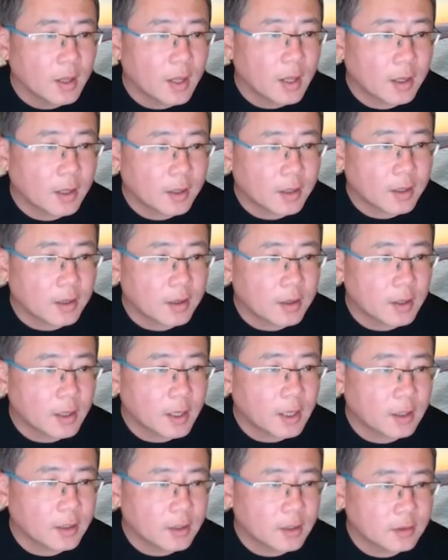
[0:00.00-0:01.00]
And here
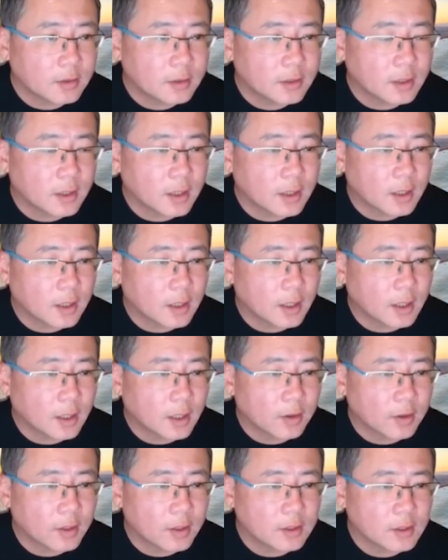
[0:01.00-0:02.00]
I list
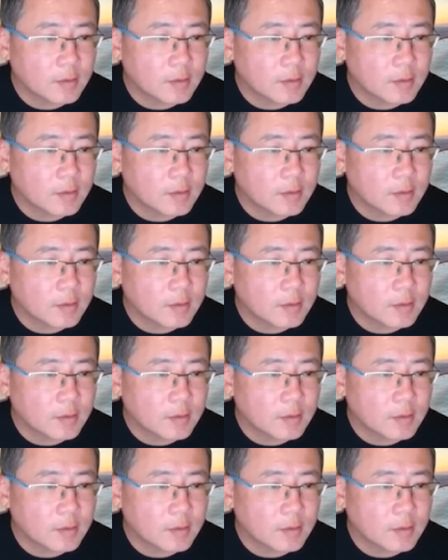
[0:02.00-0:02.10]
the